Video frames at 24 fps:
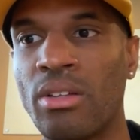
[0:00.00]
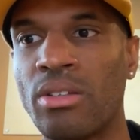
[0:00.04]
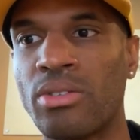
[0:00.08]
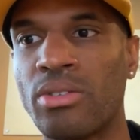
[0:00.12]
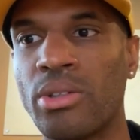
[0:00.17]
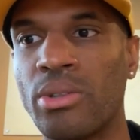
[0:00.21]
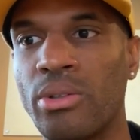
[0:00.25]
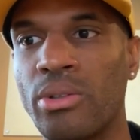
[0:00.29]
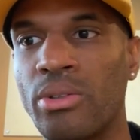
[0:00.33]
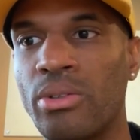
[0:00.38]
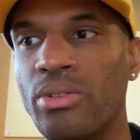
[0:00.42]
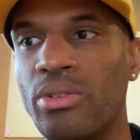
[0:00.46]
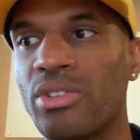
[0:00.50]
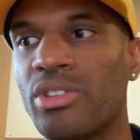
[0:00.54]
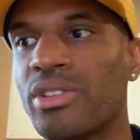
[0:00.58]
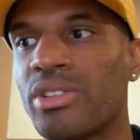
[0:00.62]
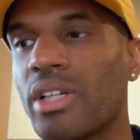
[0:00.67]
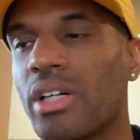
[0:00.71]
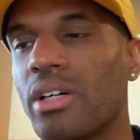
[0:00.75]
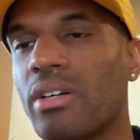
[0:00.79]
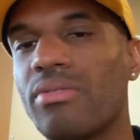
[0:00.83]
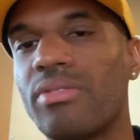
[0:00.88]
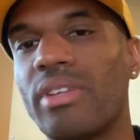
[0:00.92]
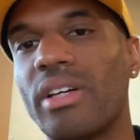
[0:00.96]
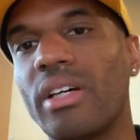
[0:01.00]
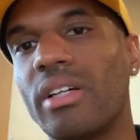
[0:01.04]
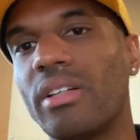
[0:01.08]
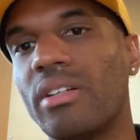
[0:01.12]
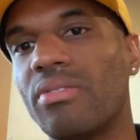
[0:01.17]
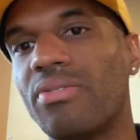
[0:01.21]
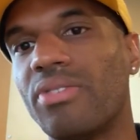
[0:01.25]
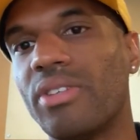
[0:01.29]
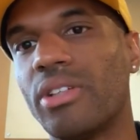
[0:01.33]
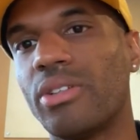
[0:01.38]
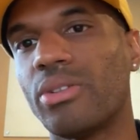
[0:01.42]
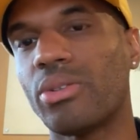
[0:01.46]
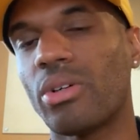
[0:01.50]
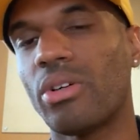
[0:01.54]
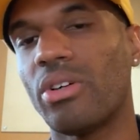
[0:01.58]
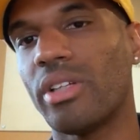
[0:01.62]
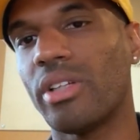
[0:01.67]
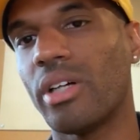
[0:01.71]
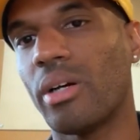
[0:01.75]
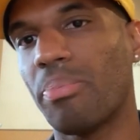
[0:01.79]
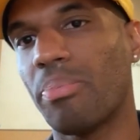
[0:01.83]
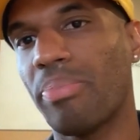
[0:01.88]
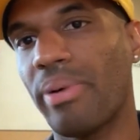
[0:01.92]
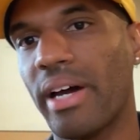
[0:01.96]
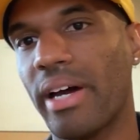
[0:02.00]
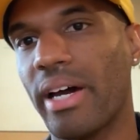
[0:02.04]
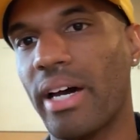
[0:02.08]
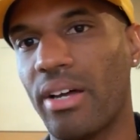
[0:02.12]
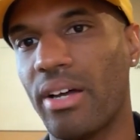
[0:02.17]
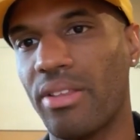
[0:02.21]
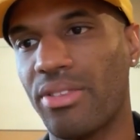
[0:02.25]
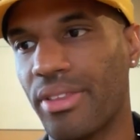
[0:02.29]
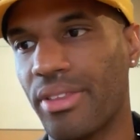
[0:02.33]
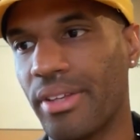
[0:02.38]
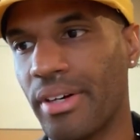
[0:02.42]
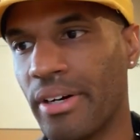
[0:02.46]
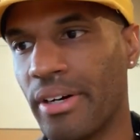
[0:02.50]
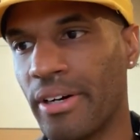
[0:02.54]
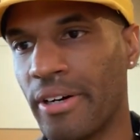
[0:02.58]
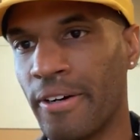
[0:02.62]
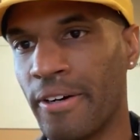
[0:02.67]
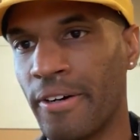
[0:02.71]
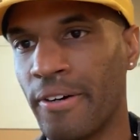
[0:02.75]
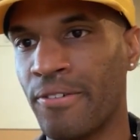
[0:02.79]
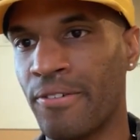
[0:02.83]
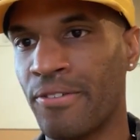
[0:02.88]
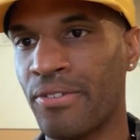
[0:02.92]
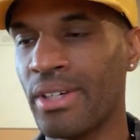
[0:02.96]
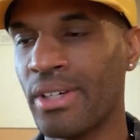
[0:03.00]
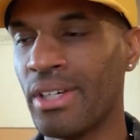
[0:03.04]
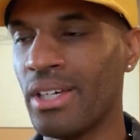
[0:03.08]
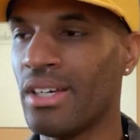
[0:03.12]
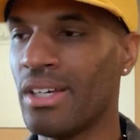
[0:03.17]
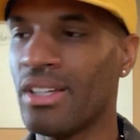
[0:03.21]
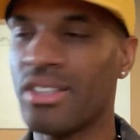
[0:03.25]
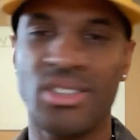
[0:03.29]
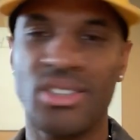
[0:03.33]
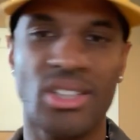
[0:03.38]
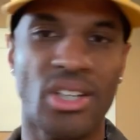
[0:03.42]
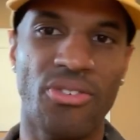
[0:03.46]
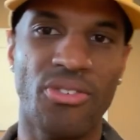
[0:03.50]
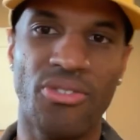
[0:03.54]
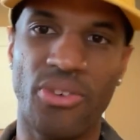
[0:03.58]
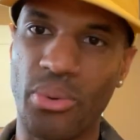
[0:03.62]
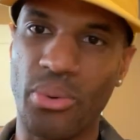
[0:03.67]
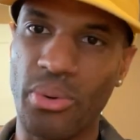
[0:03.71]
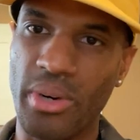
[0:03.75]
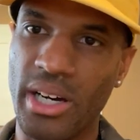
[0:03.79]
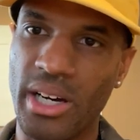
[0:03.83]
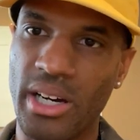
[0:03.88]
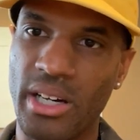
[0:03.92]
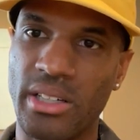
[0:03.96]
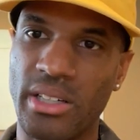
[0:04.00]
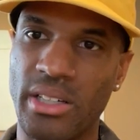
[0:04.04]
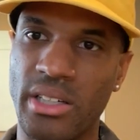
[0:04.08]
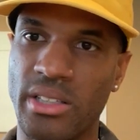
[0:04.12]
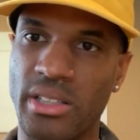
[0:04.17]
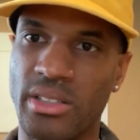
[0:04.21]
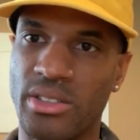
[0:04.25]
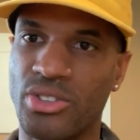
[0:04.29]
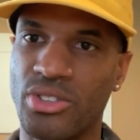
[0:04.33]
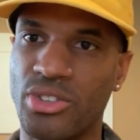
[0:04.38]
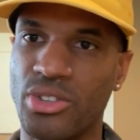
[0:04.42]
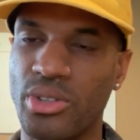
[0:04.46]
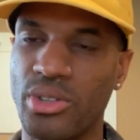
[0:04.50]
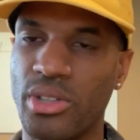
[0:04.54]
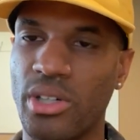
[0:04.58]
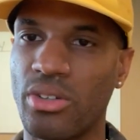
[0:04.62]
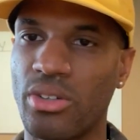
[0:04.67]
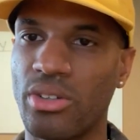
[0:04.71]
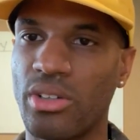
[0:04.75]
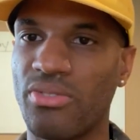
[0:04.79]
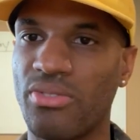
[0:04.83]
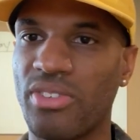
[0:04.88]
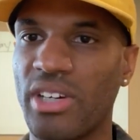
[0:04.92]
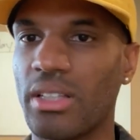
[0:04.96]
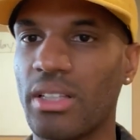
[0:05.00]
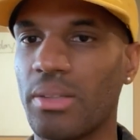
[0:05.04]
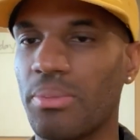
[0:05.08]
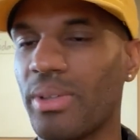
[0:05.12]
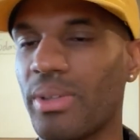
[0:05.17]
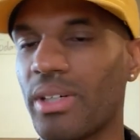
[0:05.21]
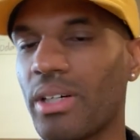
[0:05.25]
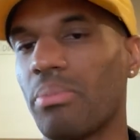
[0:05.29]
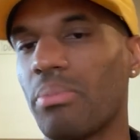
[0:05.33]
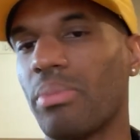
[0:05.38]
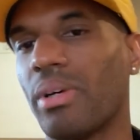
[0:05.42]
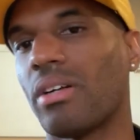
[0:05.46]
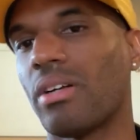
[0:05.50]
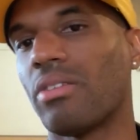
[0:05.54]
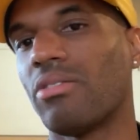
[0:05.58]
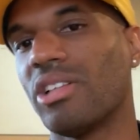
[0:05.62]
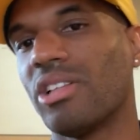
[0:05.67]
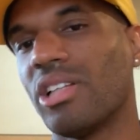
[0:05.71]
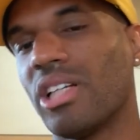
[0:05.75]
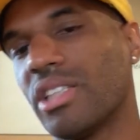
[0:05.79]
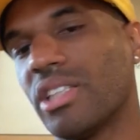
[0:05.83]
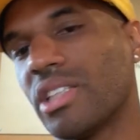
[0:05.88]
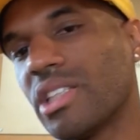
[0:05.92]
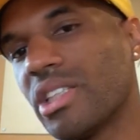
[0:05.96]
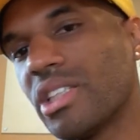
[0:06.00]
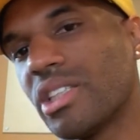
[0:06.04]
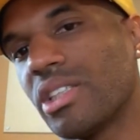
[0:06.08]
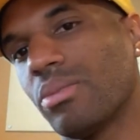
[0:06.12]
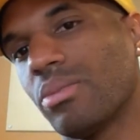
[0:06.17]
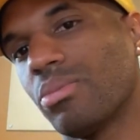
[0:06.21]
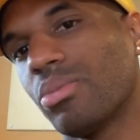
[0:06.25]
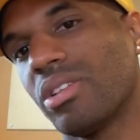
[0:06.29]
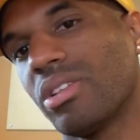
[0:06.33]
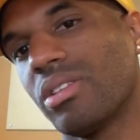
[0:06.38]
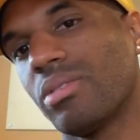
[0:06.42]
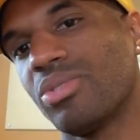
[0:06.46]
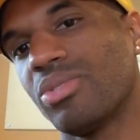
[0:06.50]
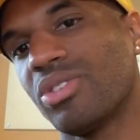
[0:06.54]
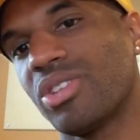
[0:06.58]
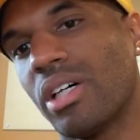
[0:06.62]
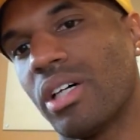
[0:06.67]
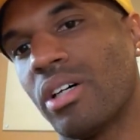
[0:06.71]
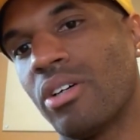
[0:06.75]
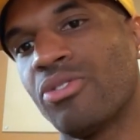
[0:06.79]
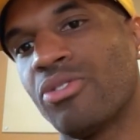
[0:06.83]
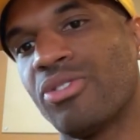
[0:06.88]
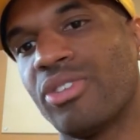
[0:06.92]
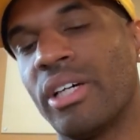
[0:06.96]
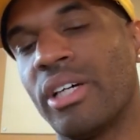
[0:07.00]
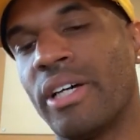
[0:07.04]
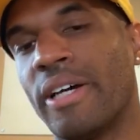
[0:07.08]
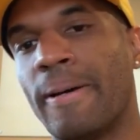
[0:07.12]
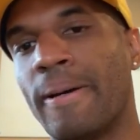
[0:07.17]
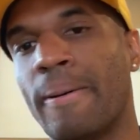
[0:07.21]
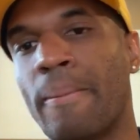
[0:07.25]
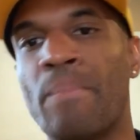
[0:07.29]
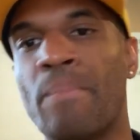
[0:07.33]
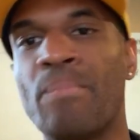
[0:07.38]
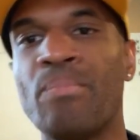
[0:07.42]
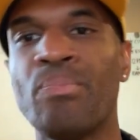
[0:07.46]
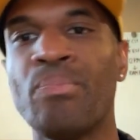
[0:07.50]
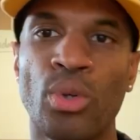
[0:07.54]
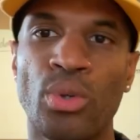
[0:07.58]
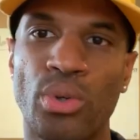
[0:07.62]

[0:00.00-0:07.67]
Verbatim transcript: to serve the individual on their path of self awareness, you know, developing a better relationship with themselves and,